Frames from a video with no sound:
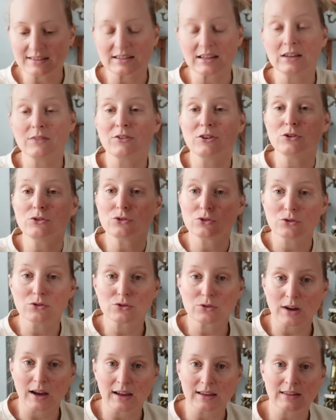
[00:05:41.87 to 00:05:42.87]
And if you do
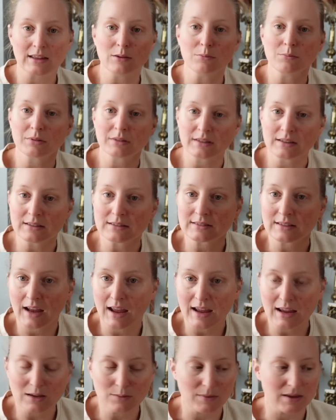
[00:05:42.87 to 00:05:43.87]
try them, please
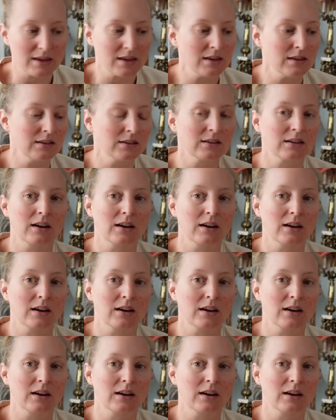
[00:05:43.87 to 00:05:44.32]
tag me